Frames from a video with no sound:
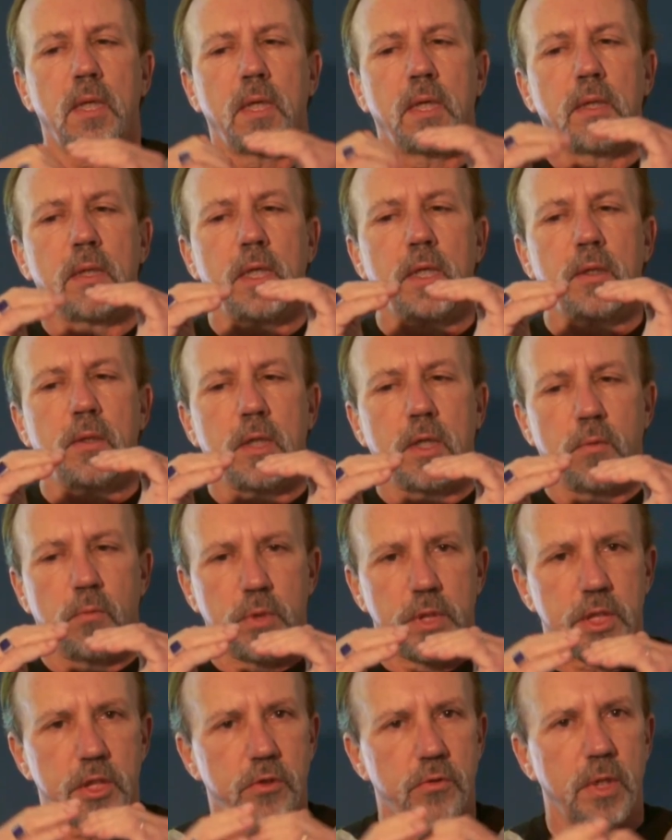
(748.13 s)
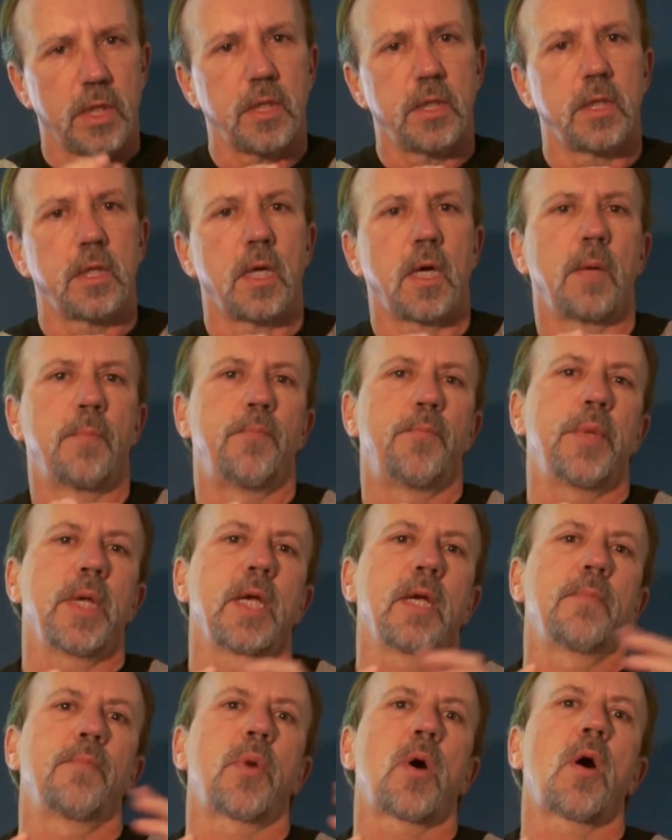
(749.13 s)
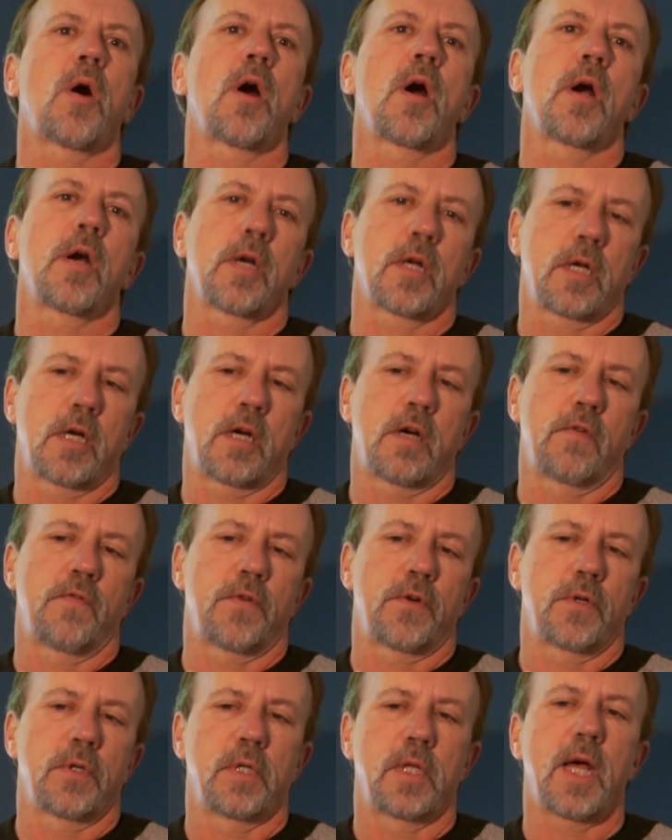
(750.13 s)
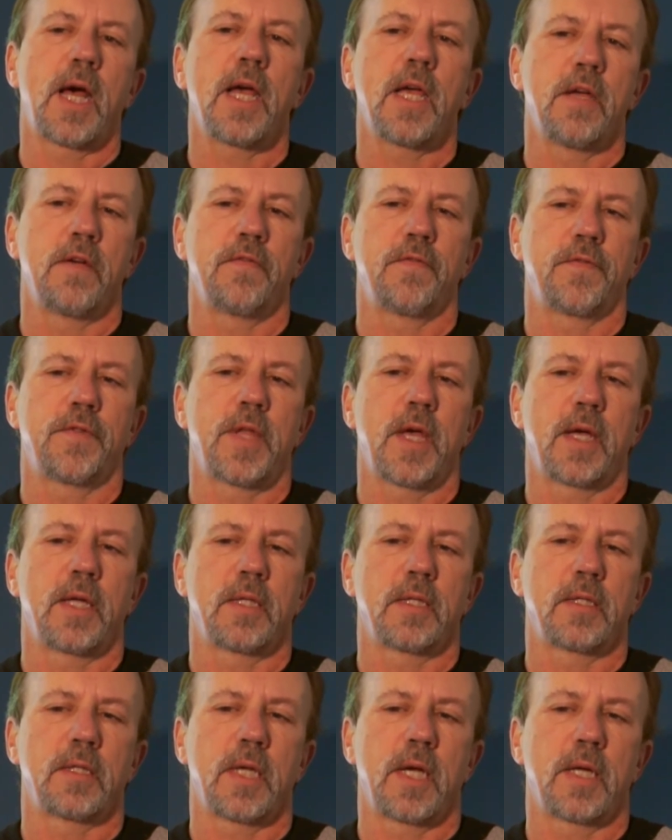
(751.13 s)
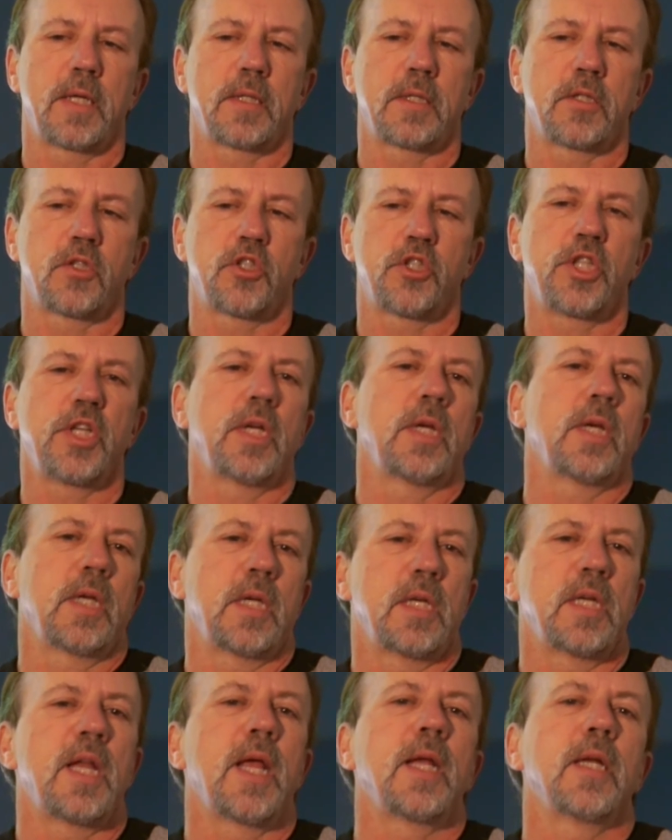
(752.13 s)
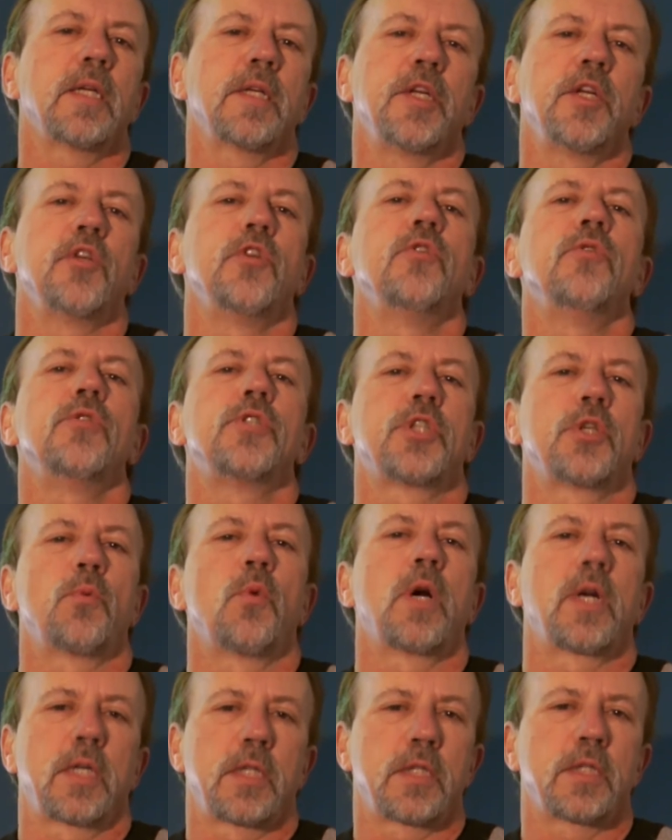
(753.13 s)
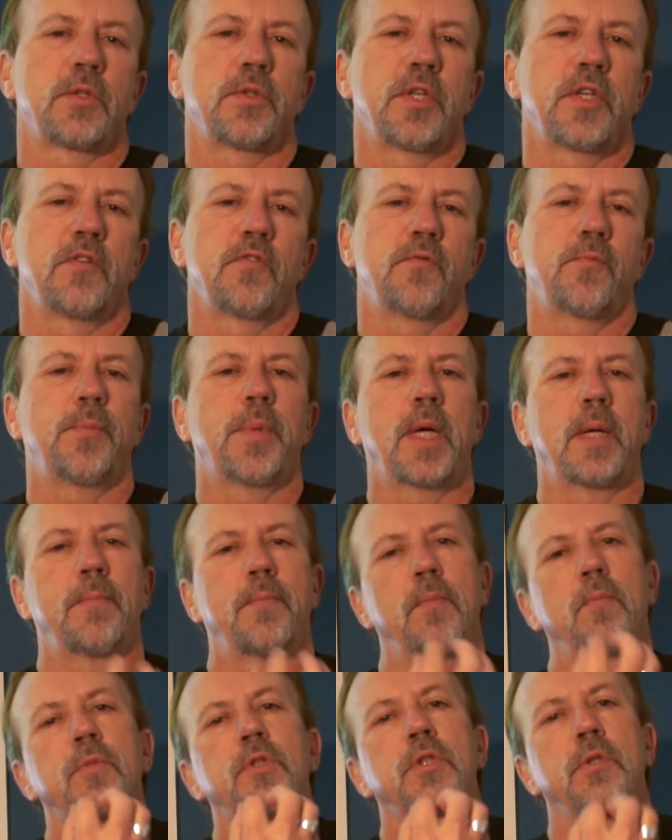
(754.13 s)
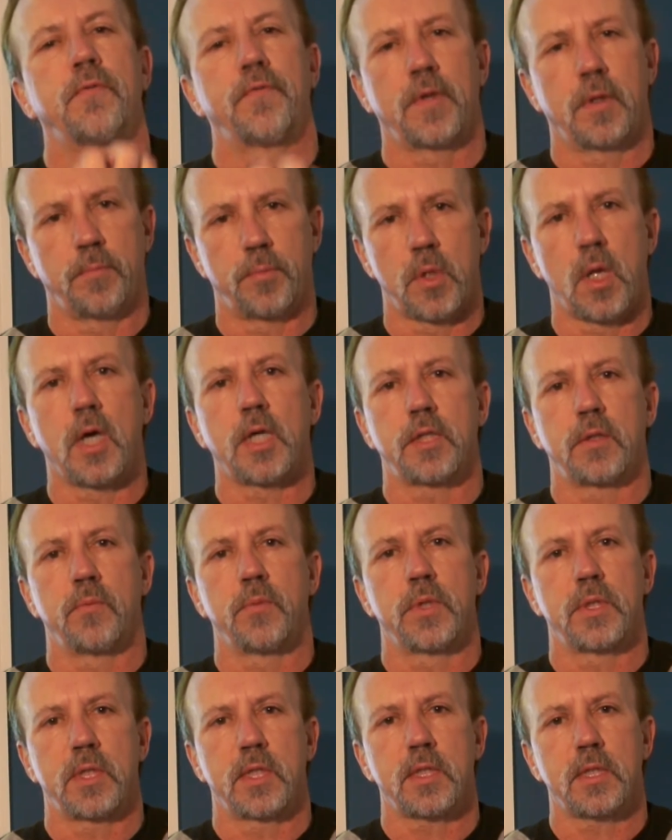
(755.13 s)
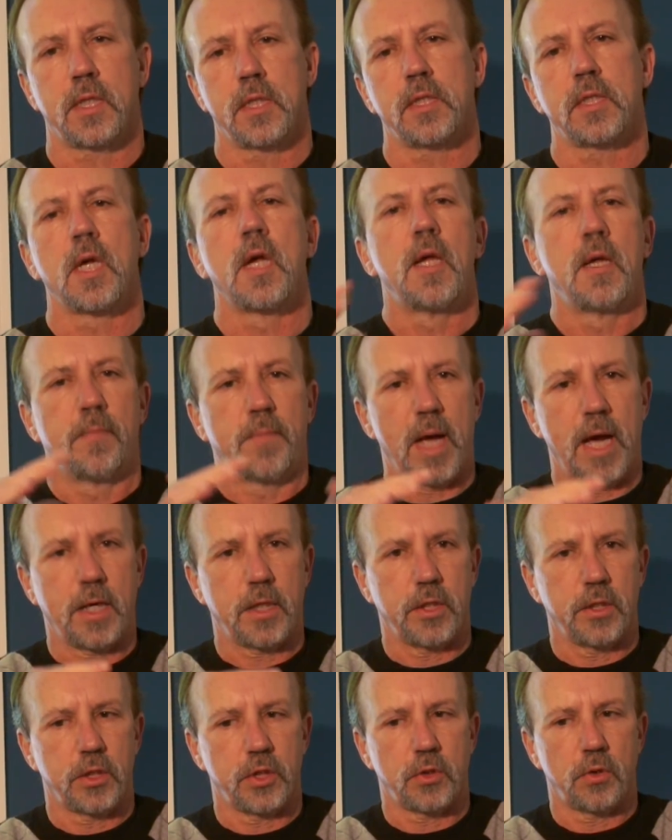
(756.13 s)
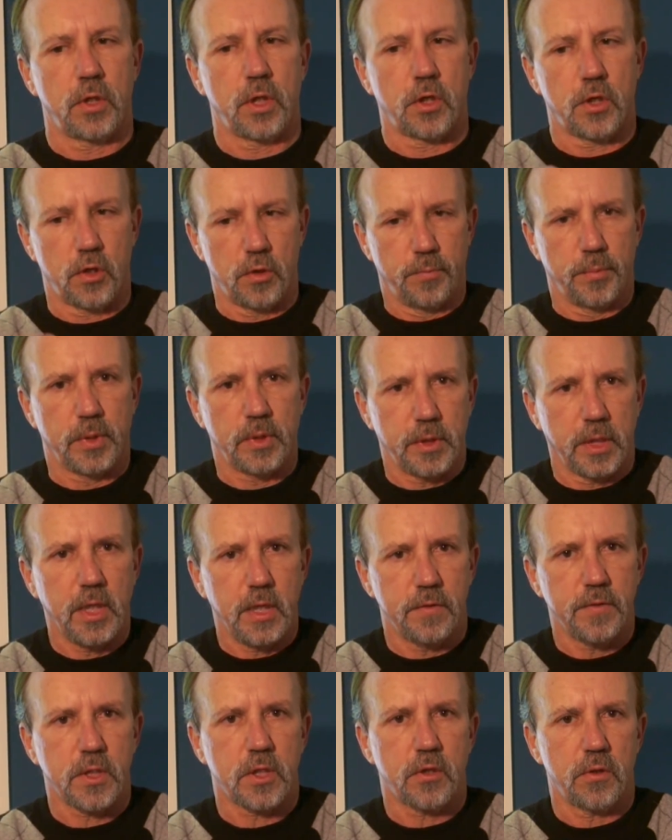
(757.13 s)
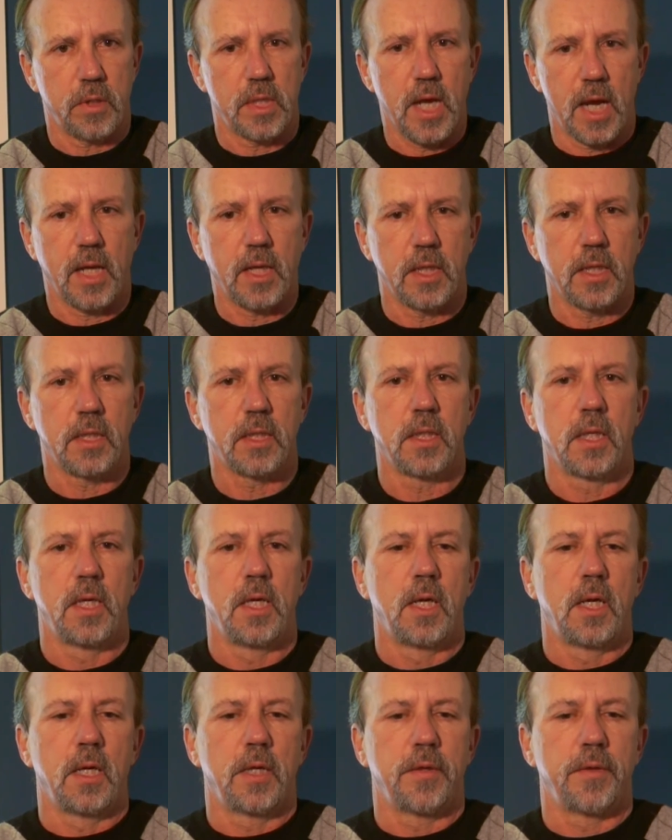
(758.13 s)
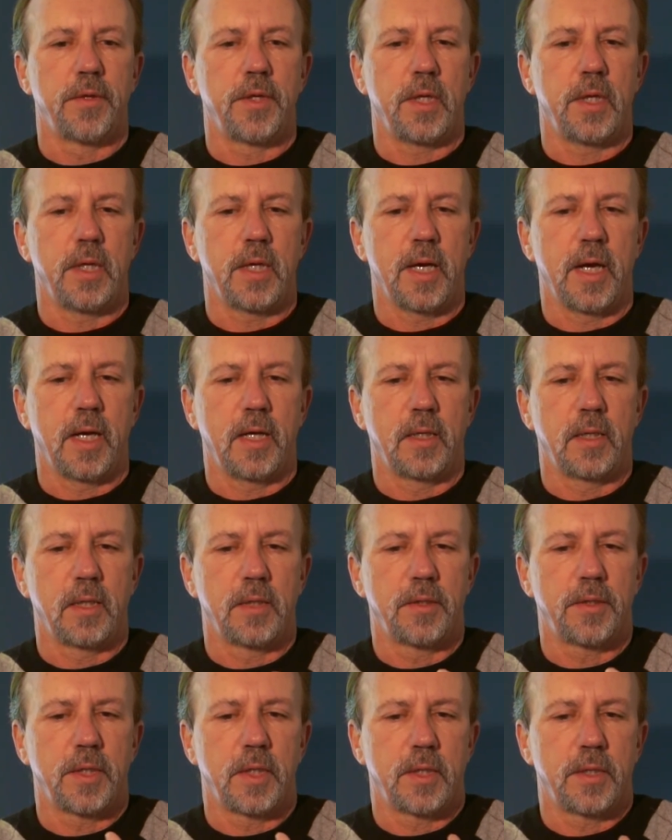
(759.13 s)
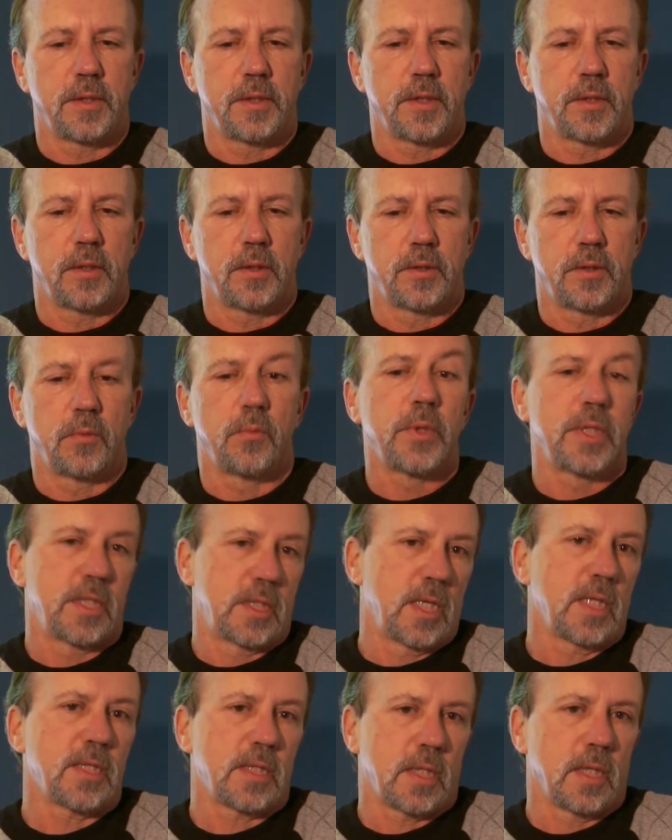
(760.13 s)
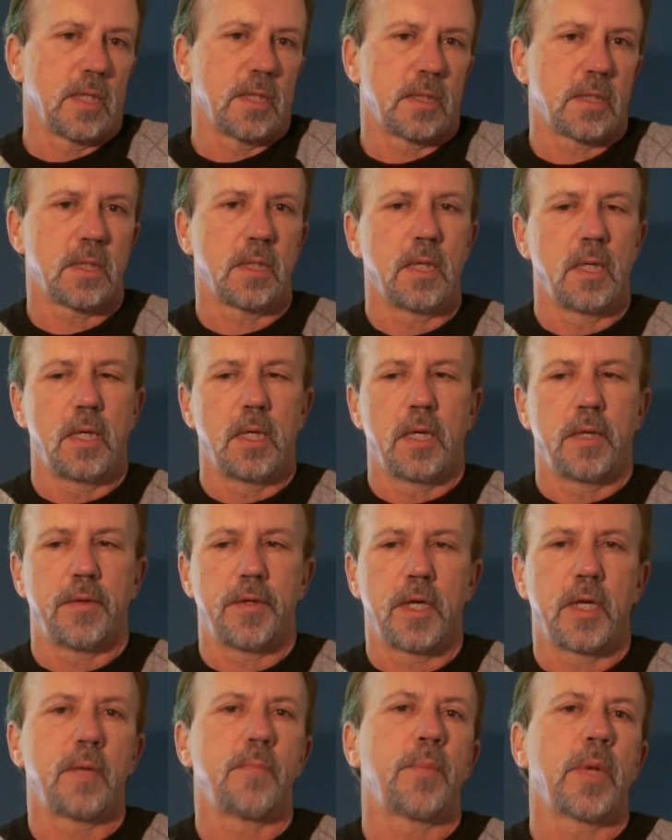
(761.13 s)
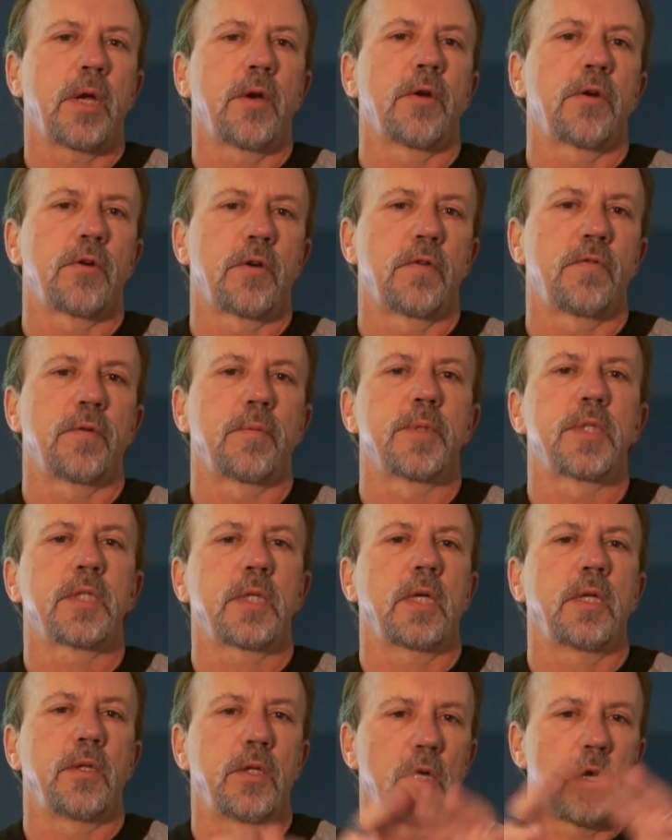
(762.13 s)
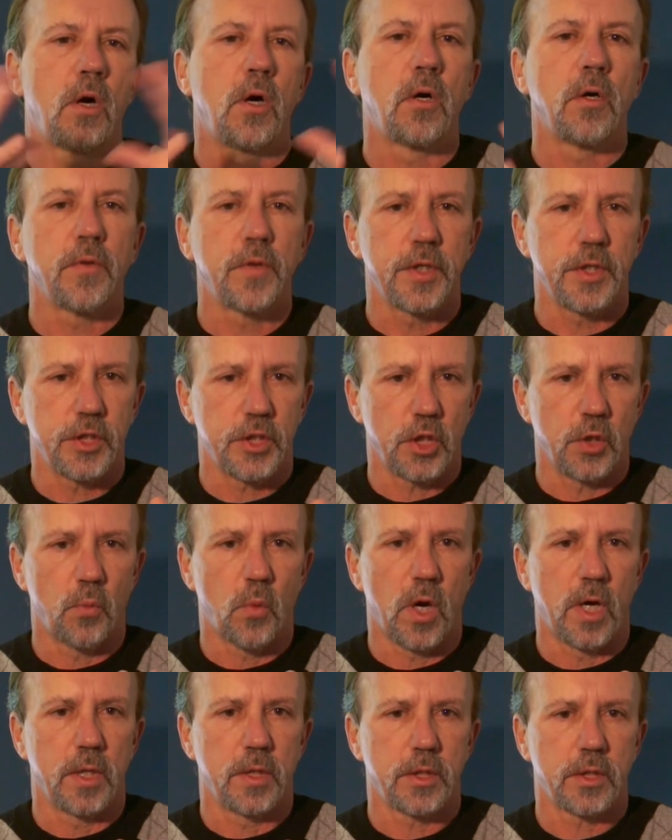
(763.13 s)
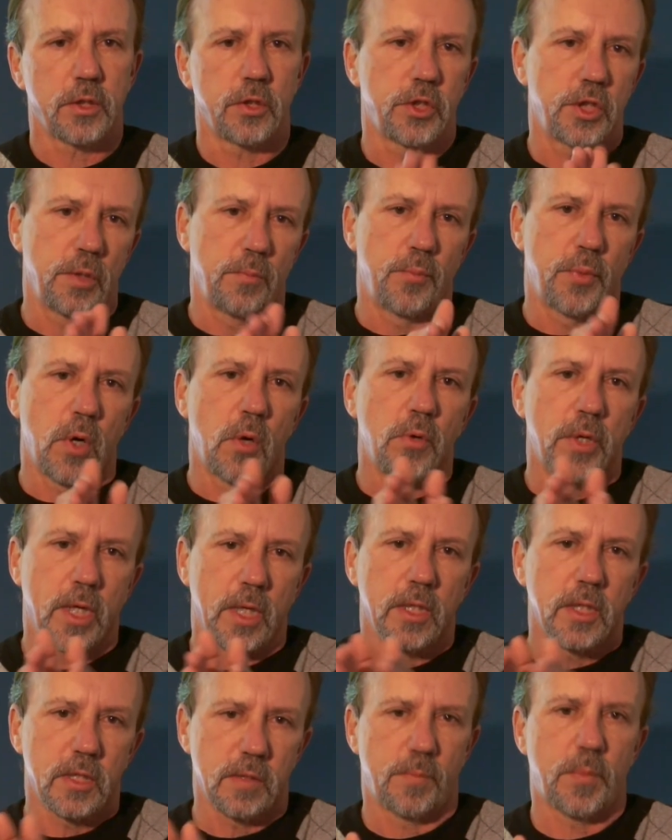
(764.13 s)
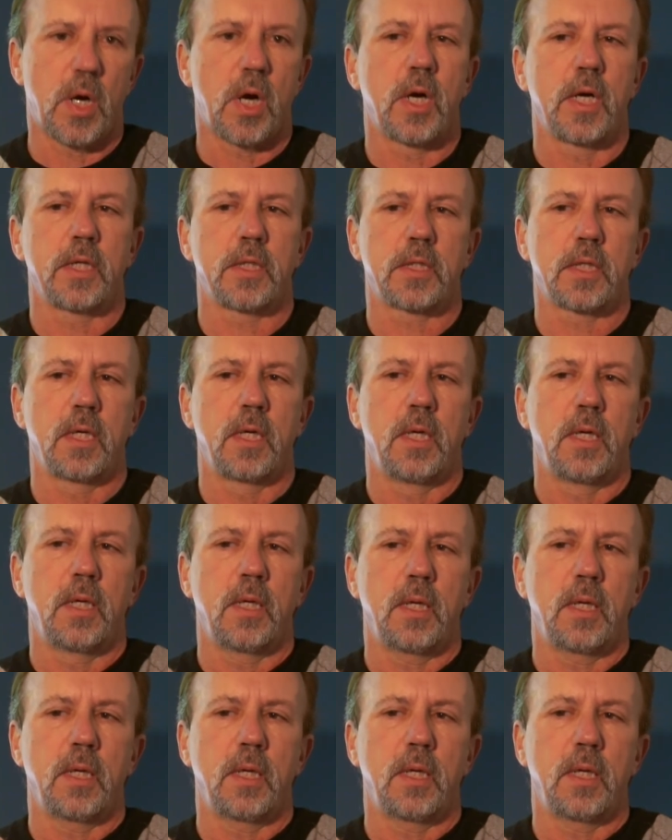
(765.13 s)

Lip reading: It restricted a big part of her life that she innately knew she wanted to live, but she felt locked in resistance. Back to sort of her beliefs created the resistance that impaired her from seeing the all that she was. So she broke into parts.